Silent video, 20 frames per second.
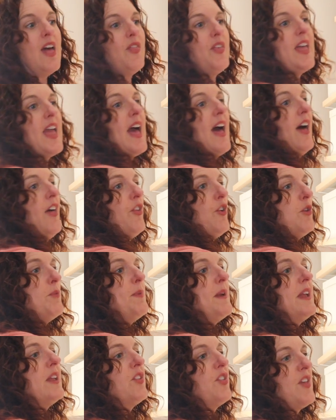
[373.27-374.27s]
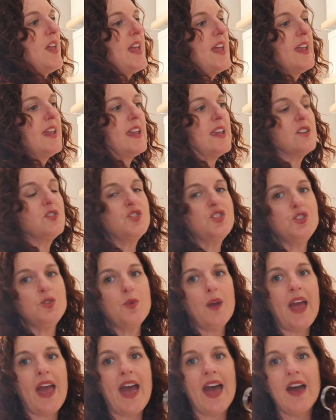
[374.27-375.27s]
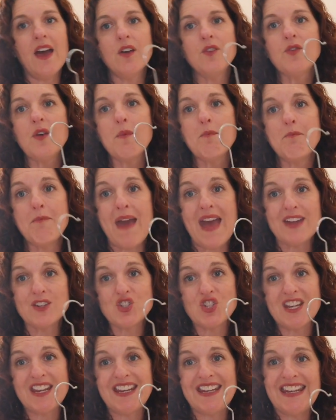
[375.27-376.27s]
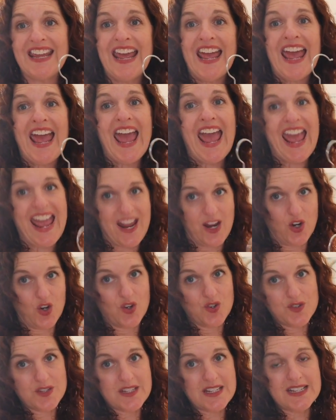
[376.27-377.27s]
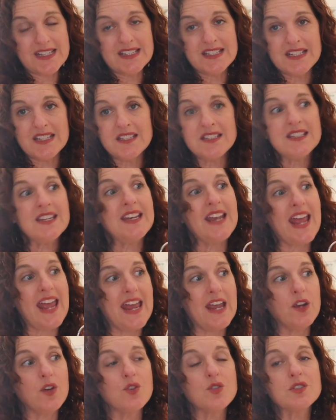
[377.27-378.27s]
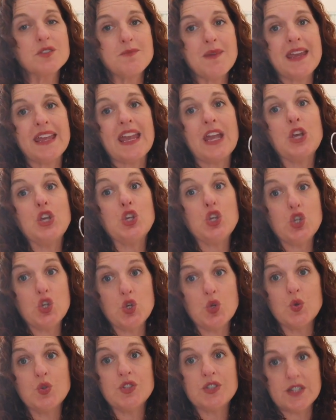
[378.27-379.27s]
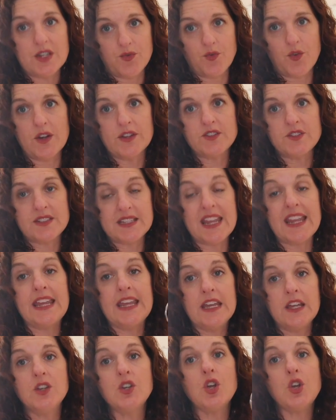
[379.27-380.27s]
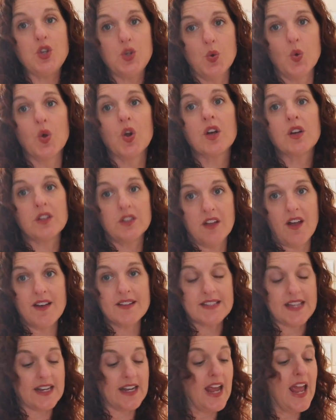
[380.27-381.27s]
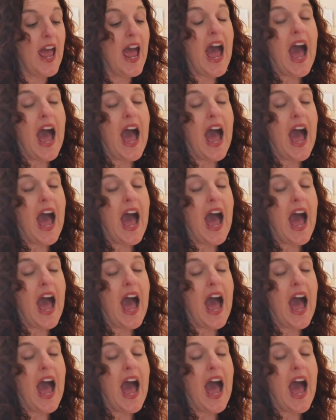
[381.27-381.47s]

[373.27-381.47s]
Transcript: The other big thing is to have matching hangers. Consistent hangers make a huge difference in your closet.